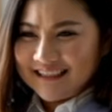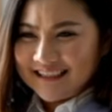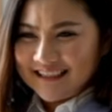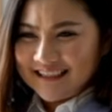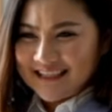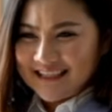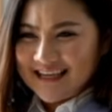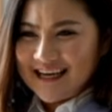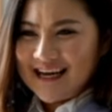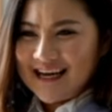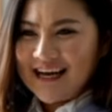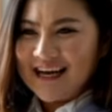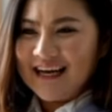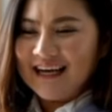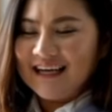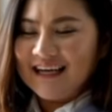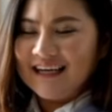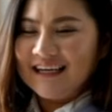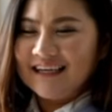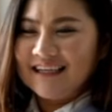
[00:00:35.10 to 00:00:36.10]

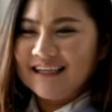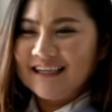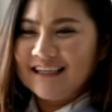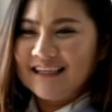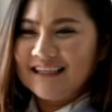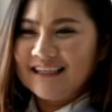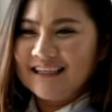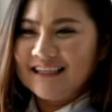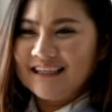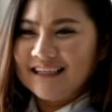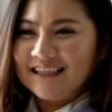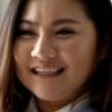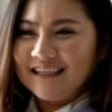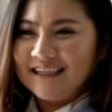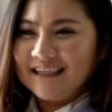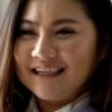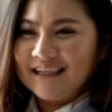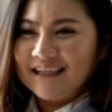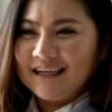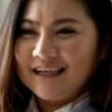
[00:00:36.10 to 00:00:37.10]

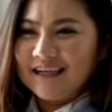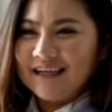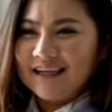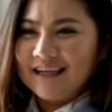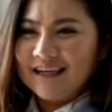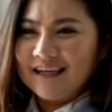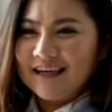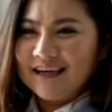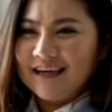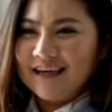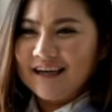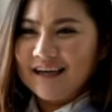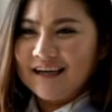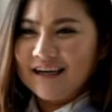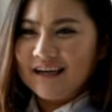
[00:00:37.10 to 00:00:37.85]
Nothing is said.